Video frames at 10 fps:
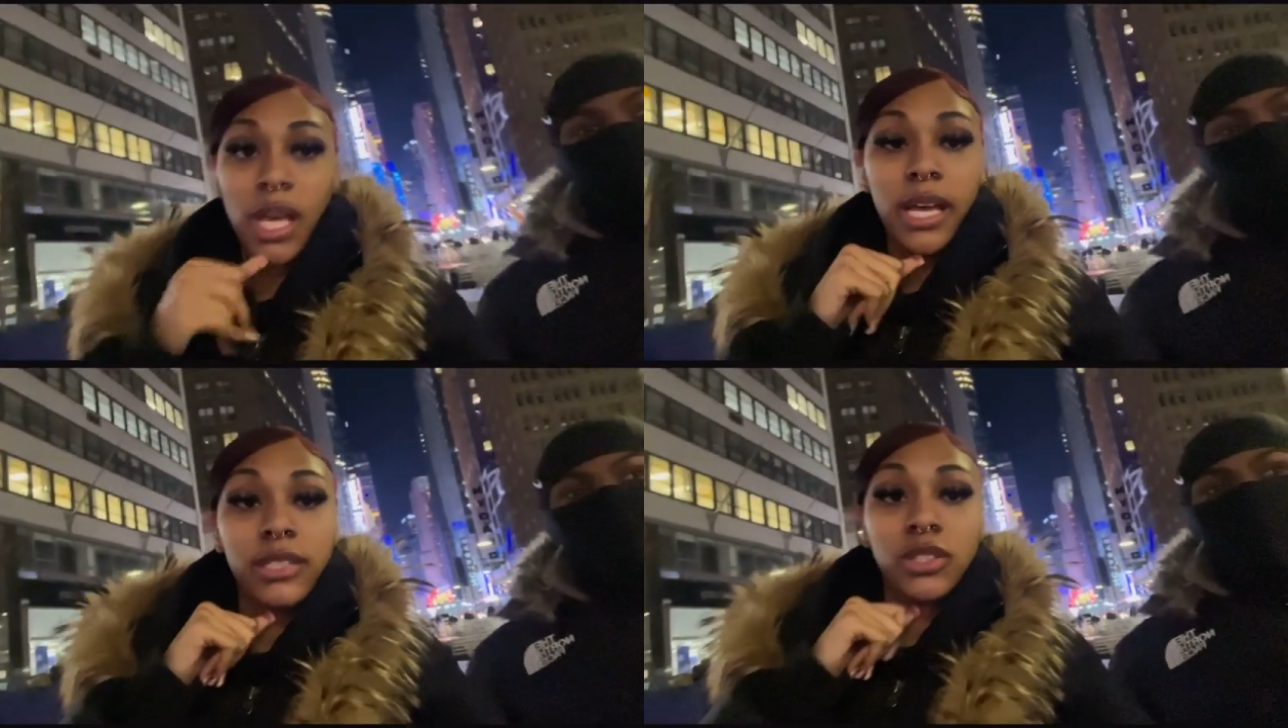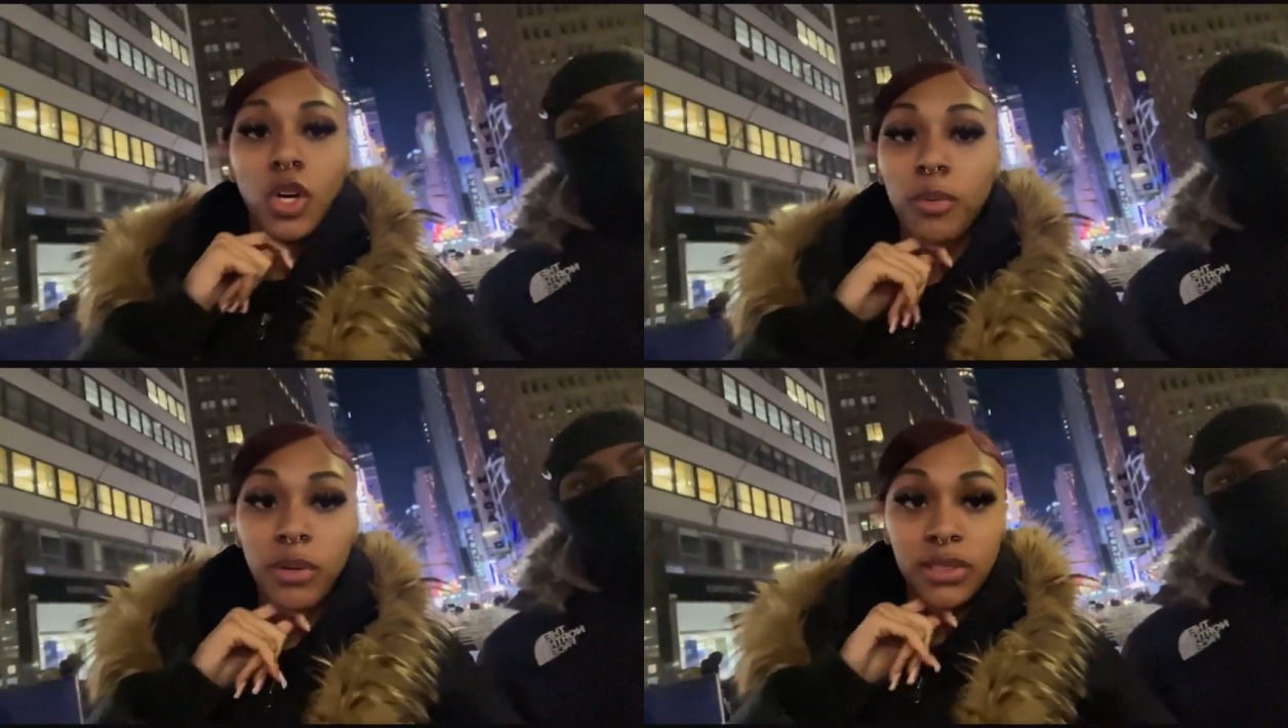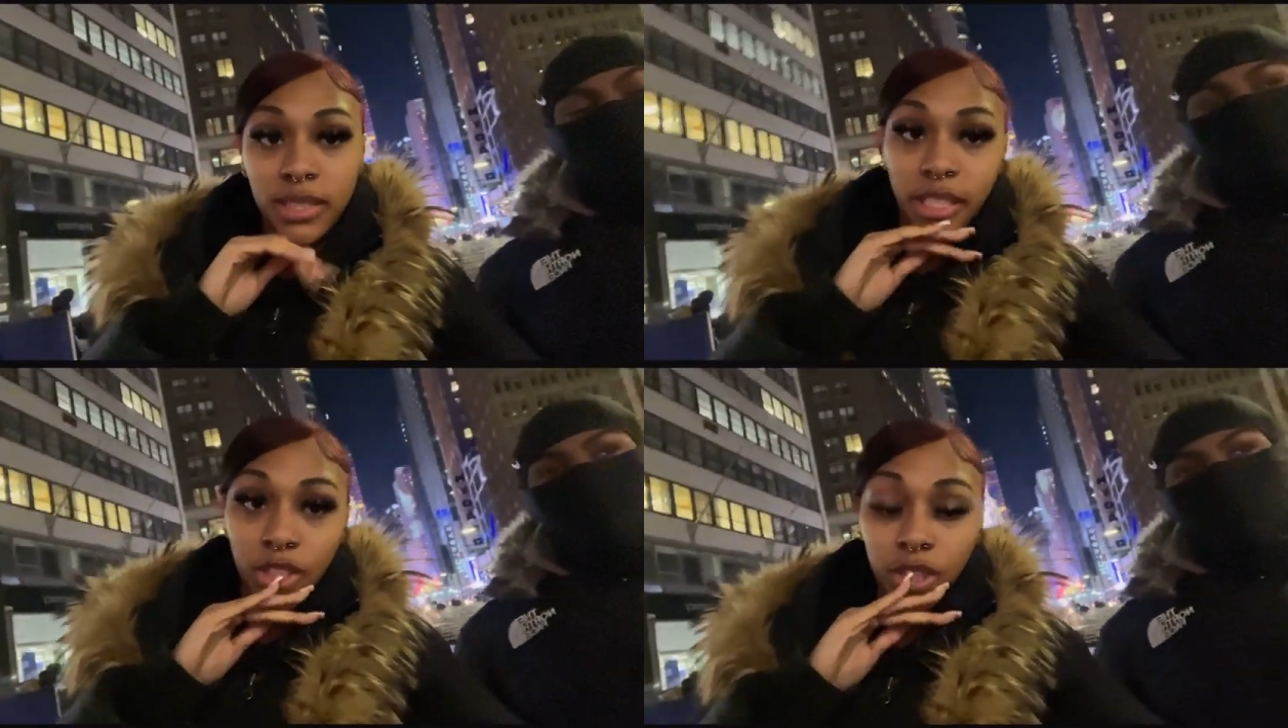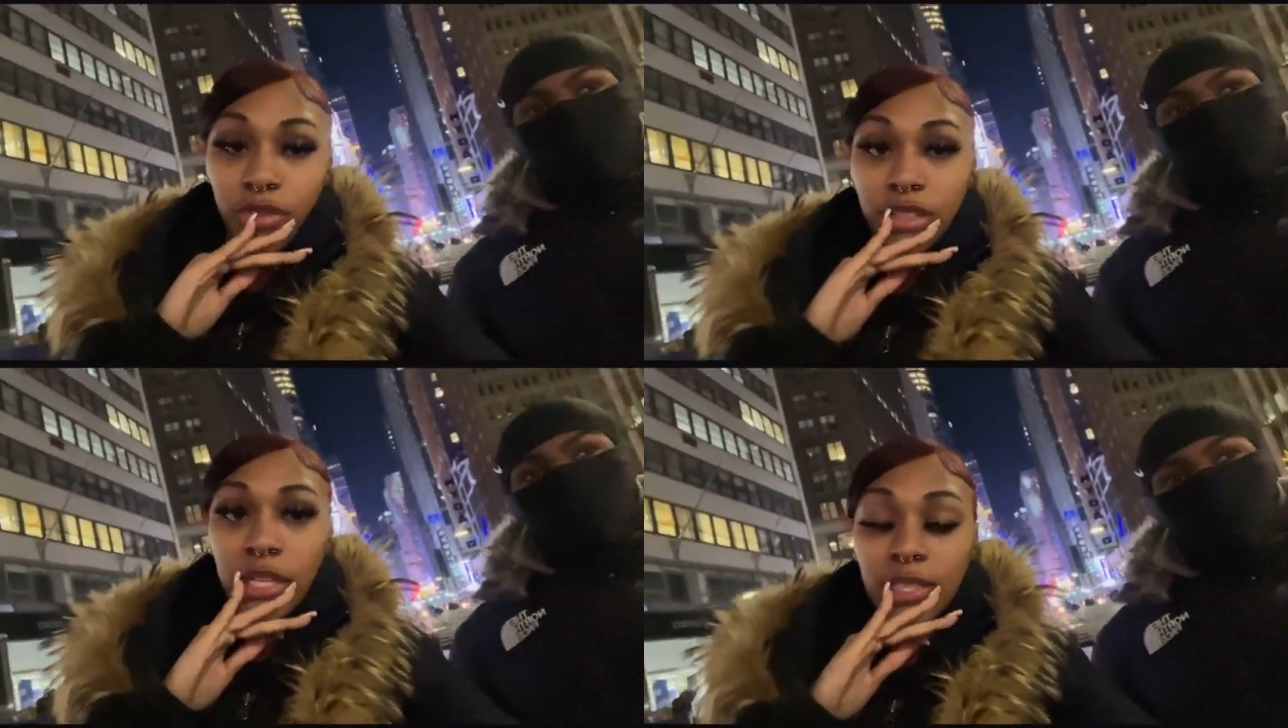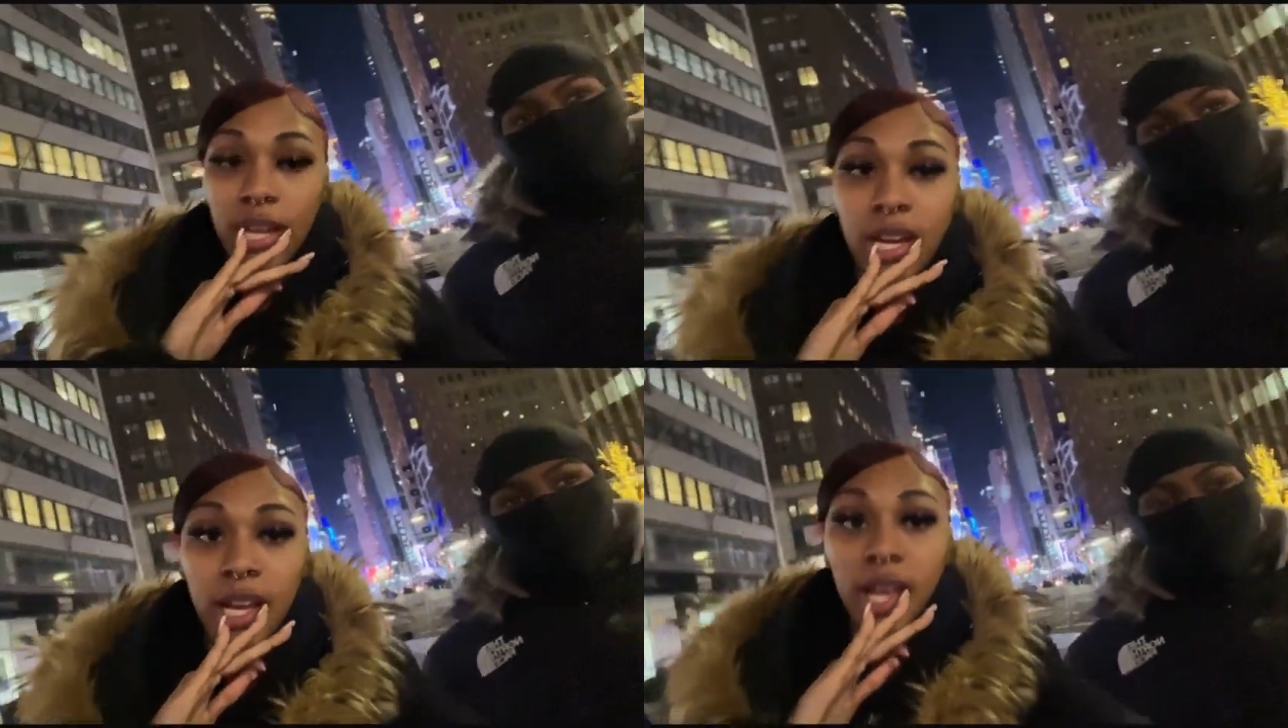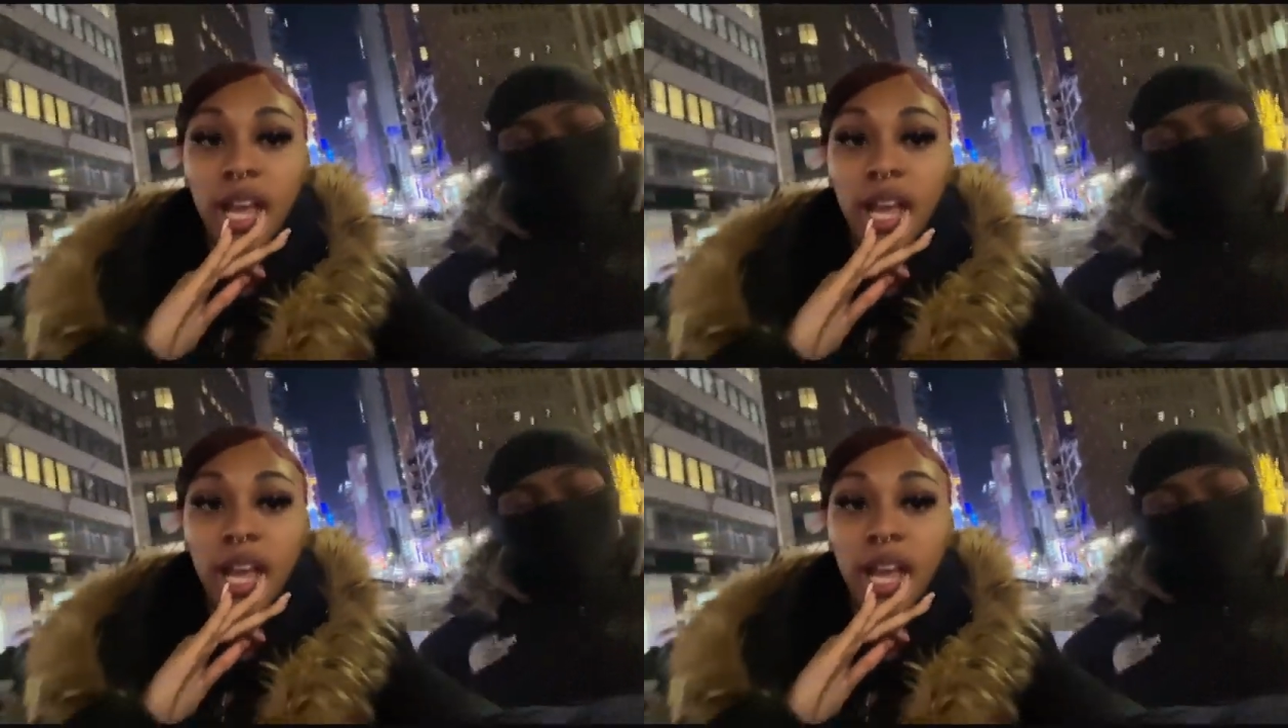It's almost 60 degrees outside